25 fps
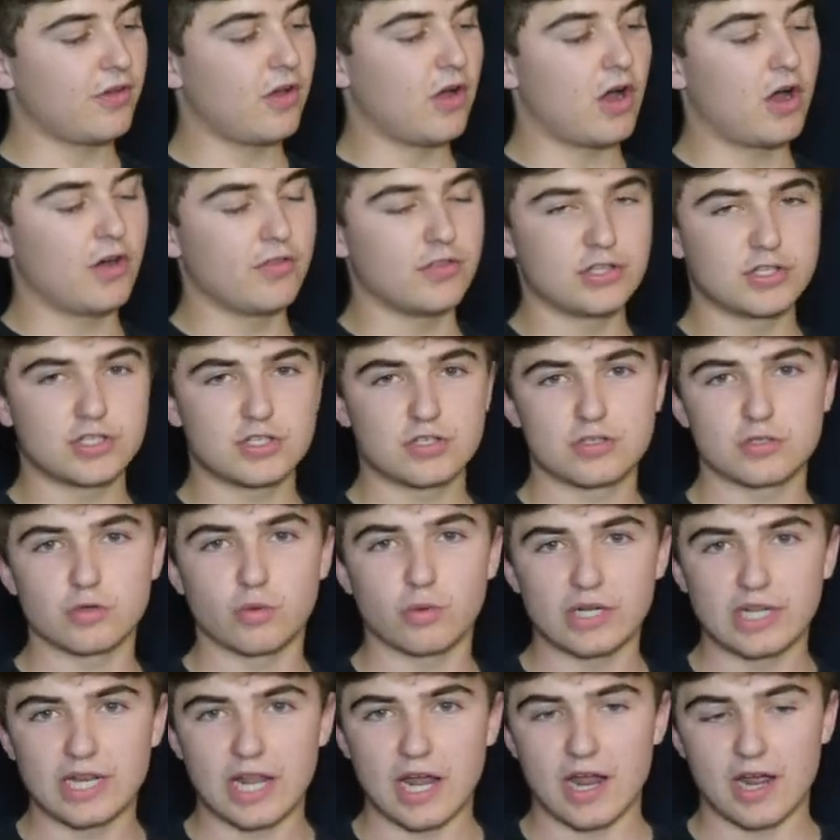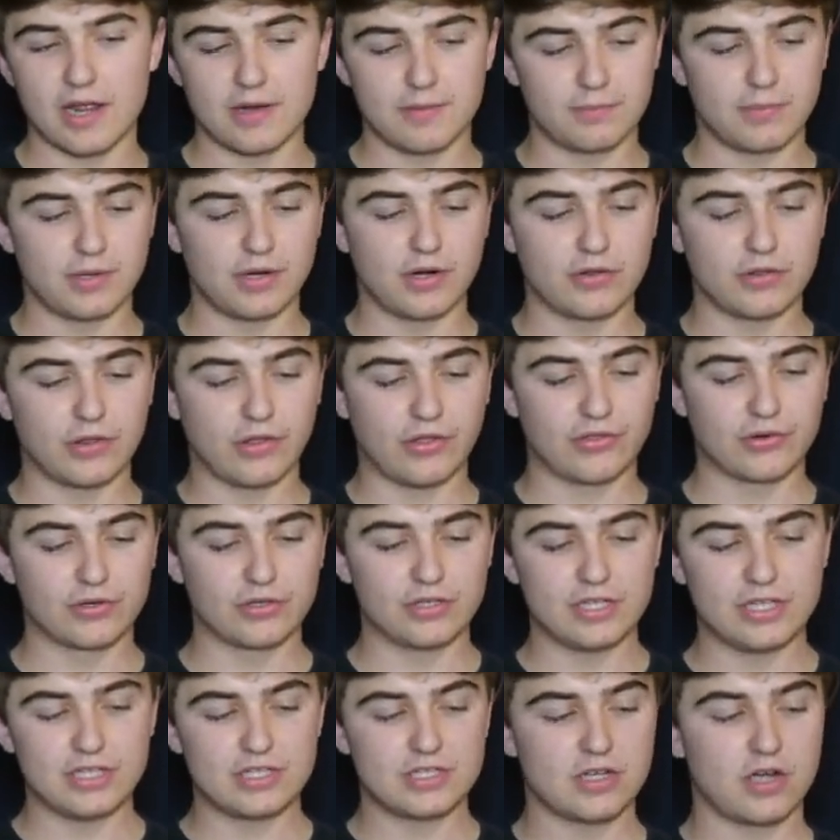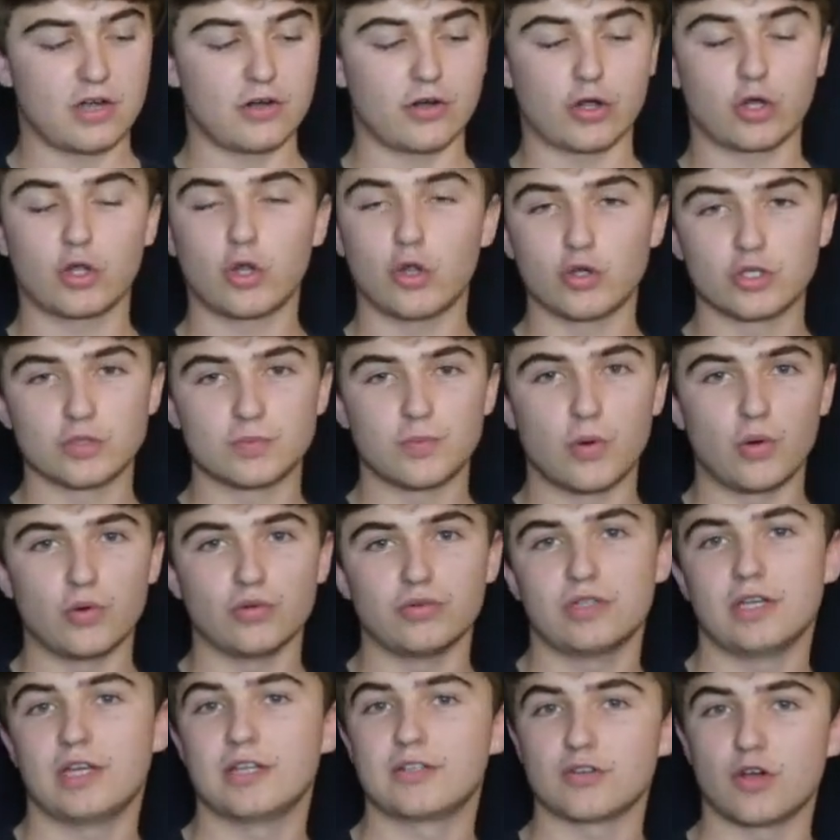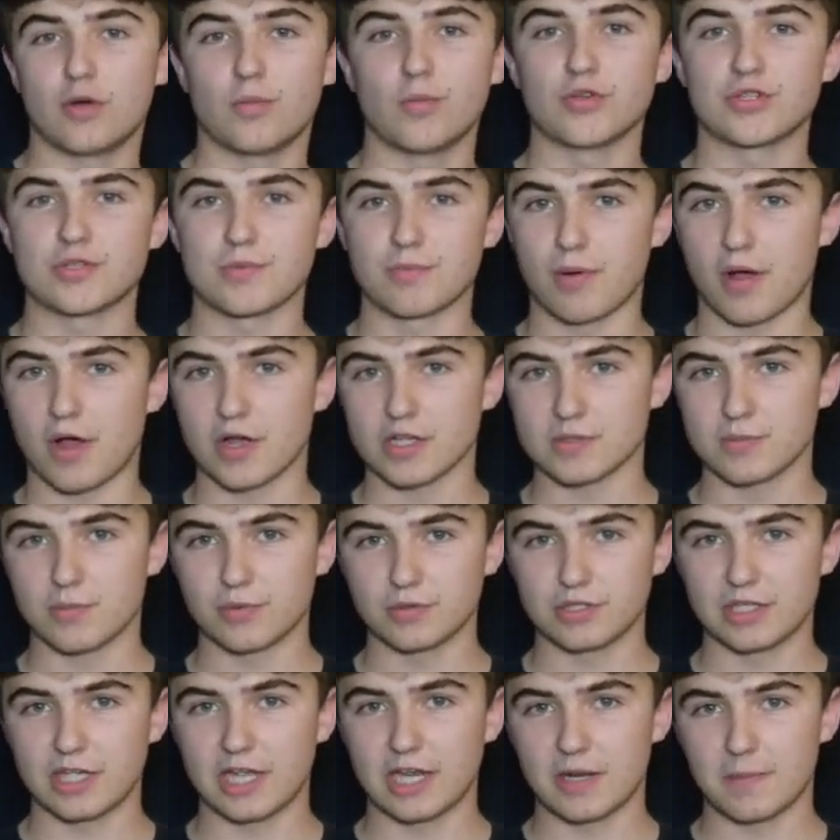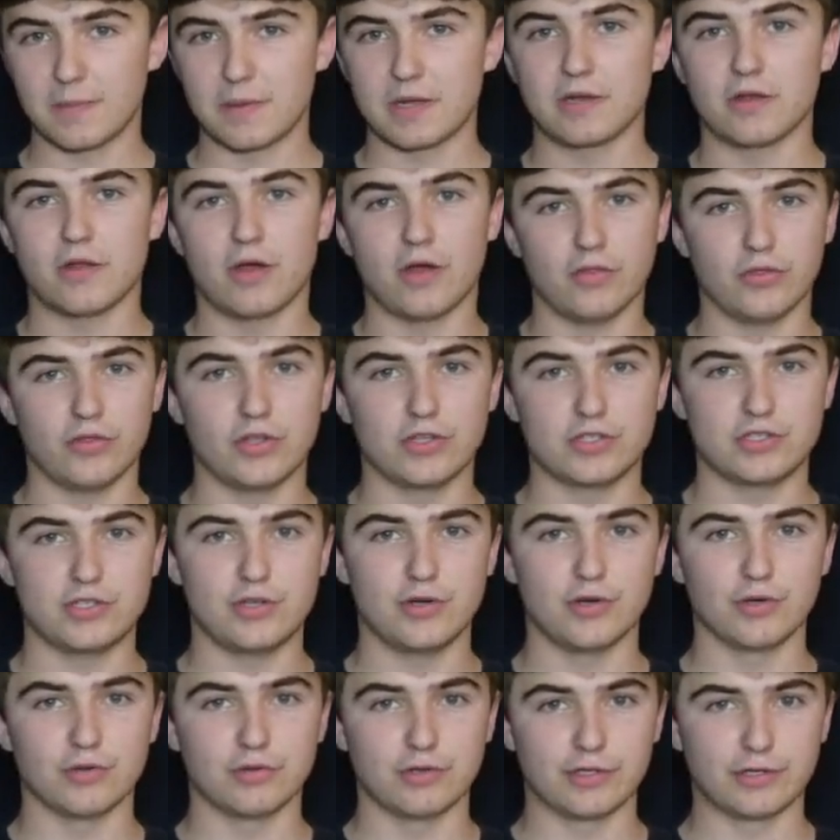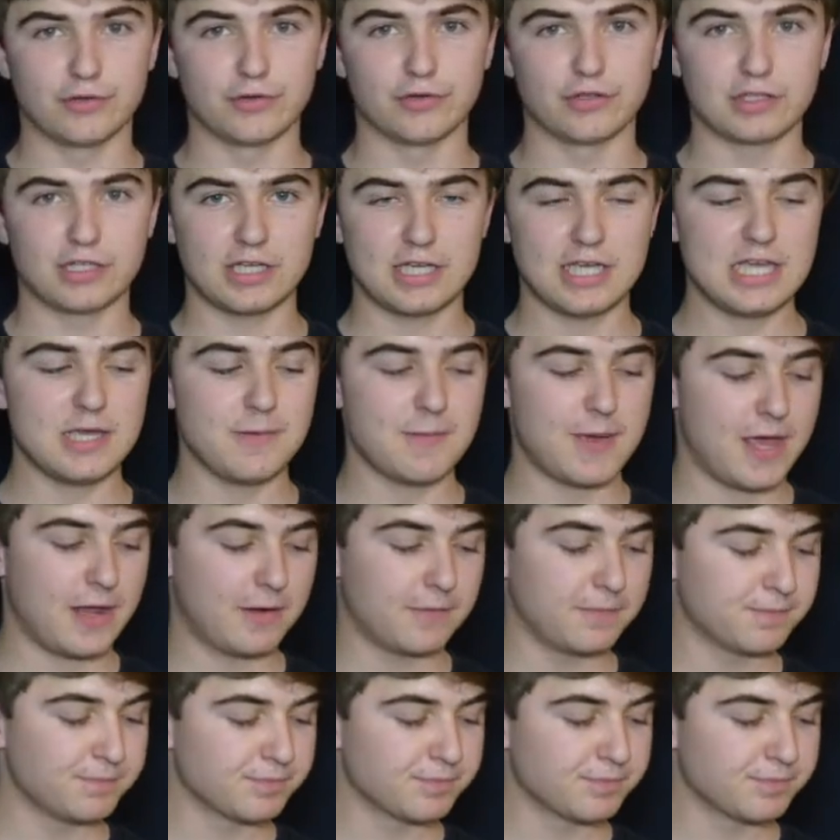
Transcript: on the 29, but on the 30s, on a closed bolt, it's almost impossible to get them in unless you're literally He-Man.